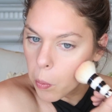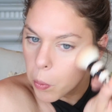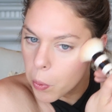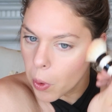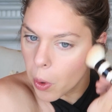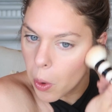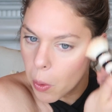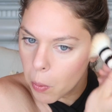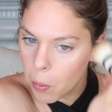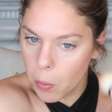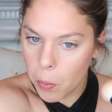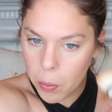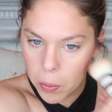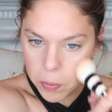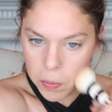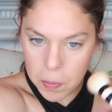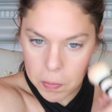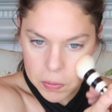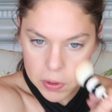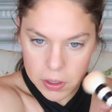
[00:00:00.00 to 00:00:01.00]
So
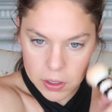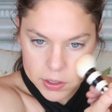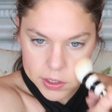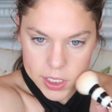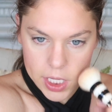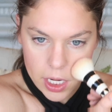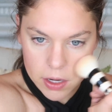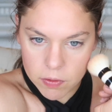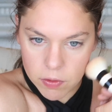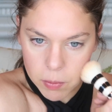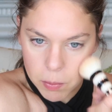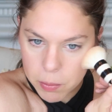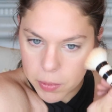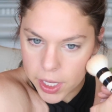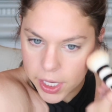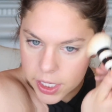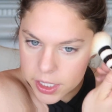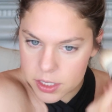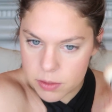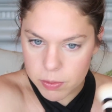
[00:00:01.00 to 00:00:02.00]
it seems like it's kind of a
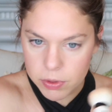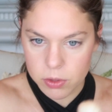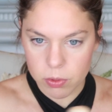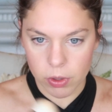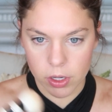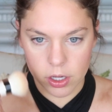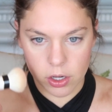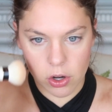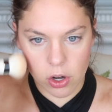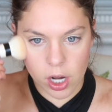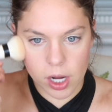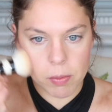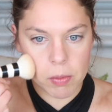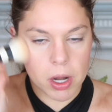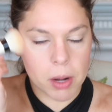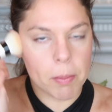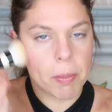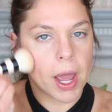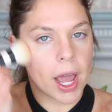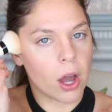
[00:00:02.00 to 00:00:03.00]
mix between a cream
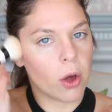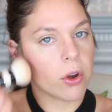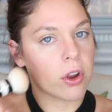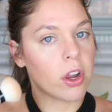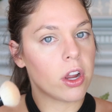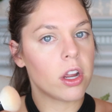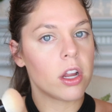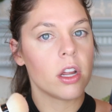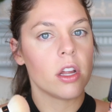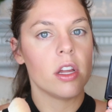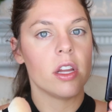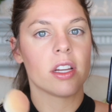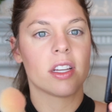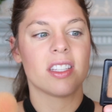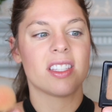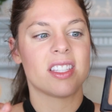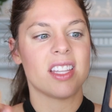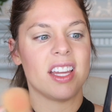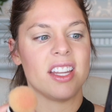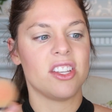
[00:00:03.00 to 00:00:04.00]
and a powder
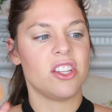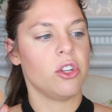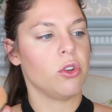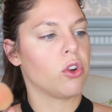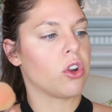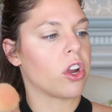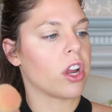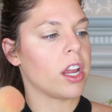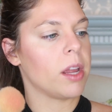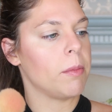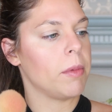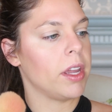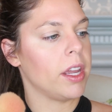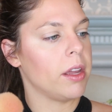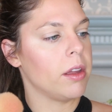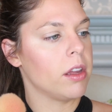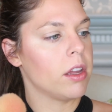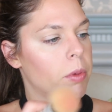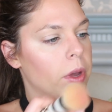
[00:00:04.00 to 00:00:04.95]
because it's not too creamy,